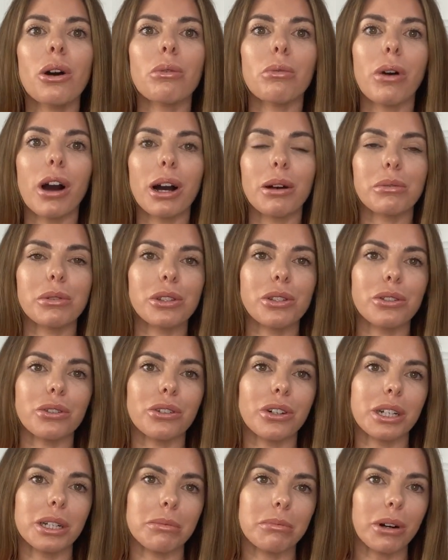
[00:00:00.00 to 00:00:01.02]
what I was
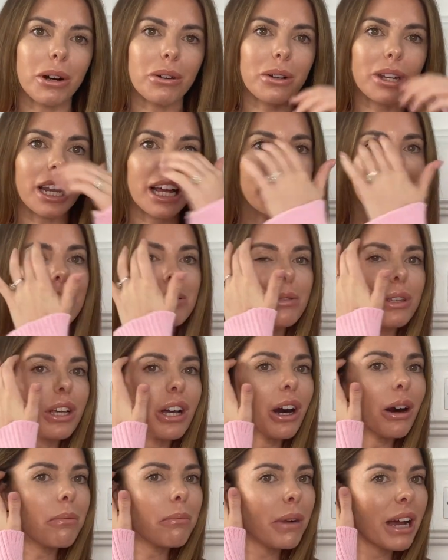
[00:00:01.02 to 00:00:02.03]
talking about last week
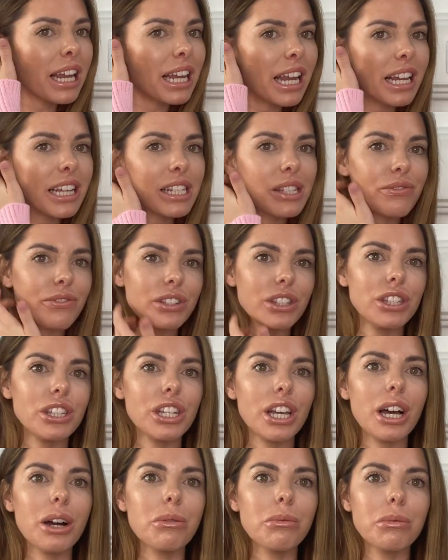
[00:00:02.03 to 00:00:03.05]
on my last
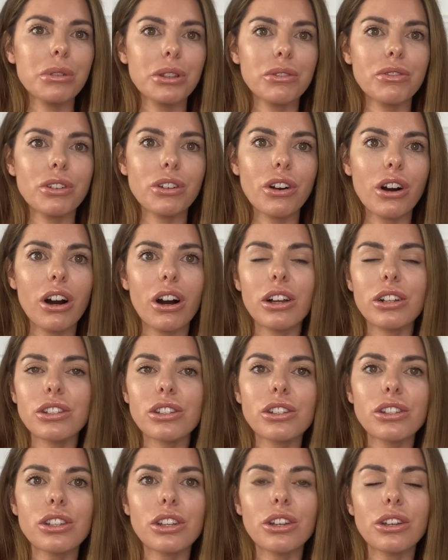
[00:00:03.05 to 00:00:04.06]
video with
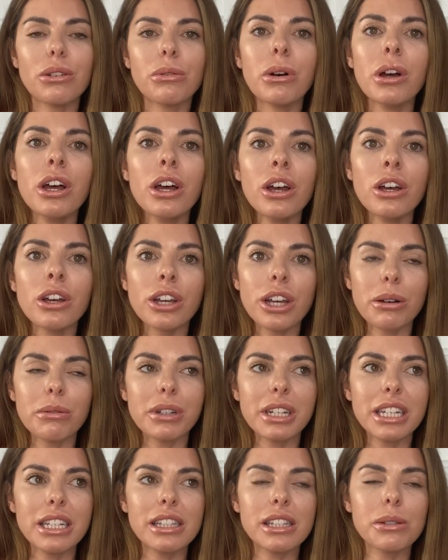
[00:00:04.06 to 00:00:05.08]
regards to
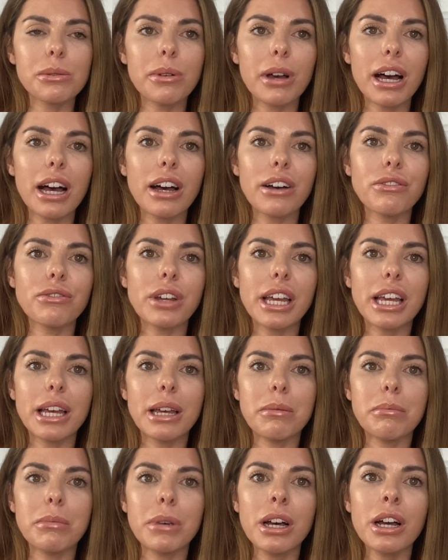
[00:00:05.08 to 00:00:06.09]
going in to
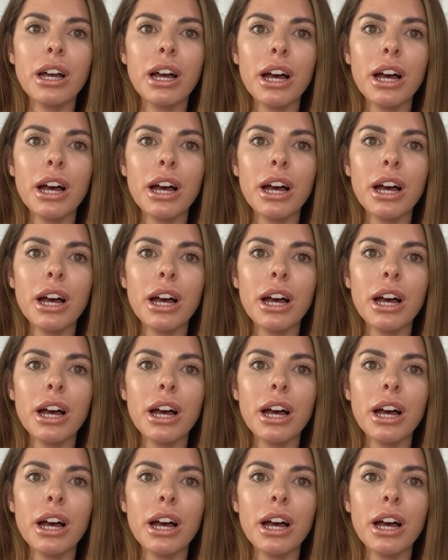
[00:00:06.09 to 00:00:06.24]
have